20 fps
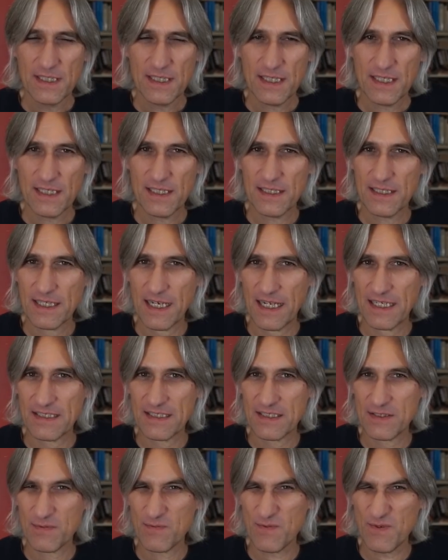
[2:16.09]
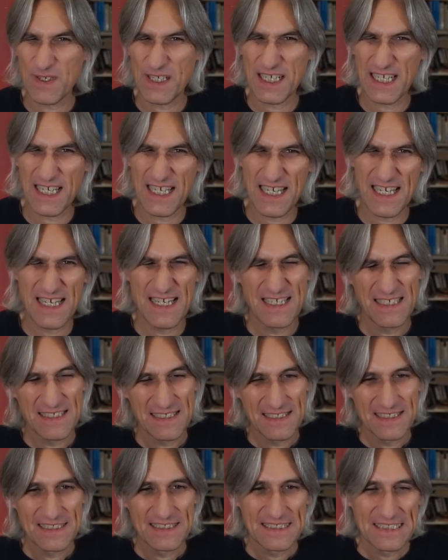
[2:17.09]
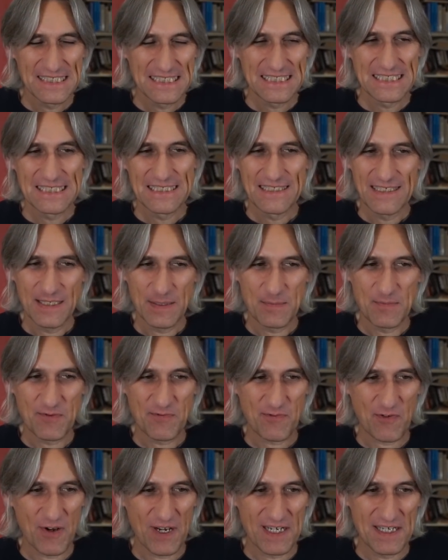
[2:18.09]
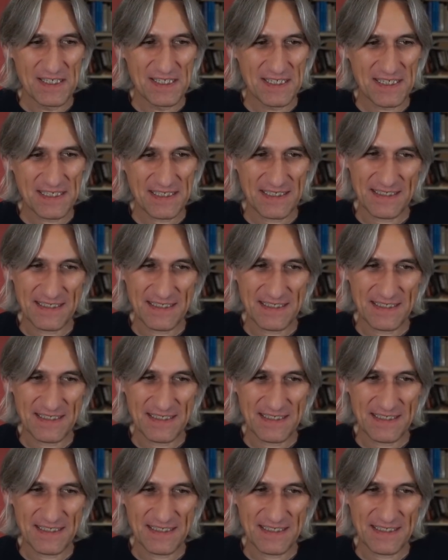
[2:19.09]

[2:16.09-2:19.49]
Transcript: and that really, I'm afraid,